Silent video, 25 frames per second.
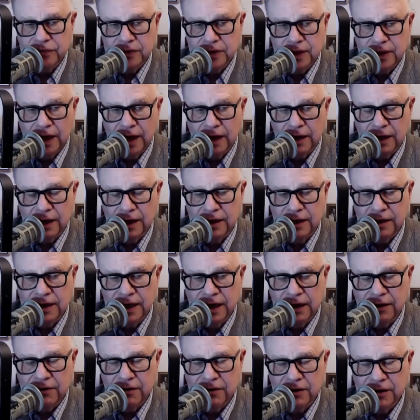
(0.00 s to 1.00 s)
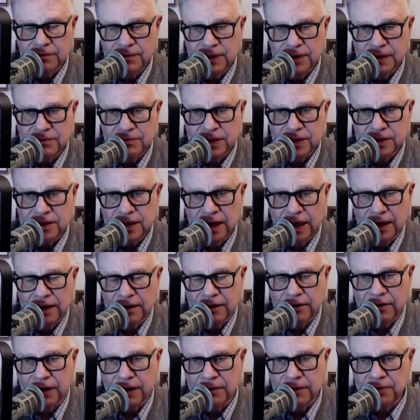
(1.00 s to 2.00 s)
I lay down on the bed beside
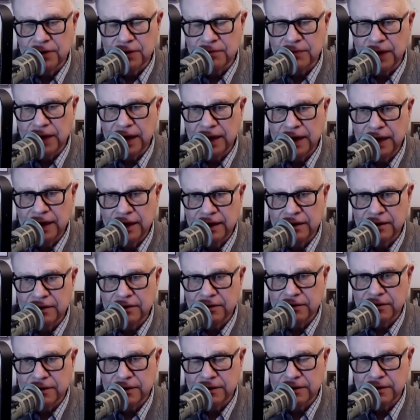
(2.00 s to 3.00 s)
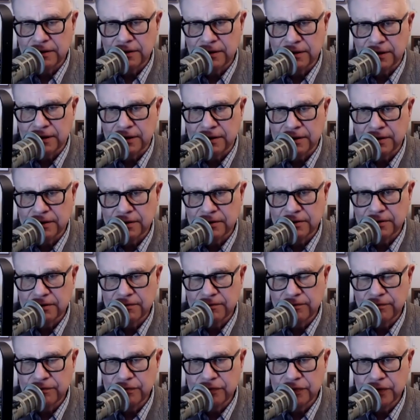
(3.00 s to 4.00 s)
her, I put my hand on her heart,
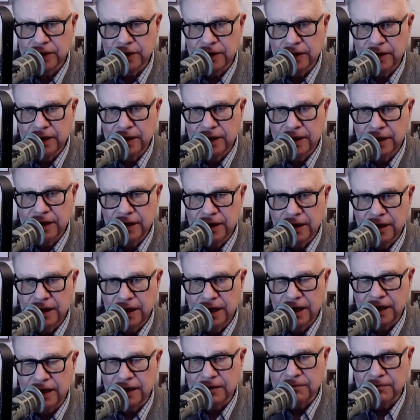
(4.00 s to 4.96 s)
and it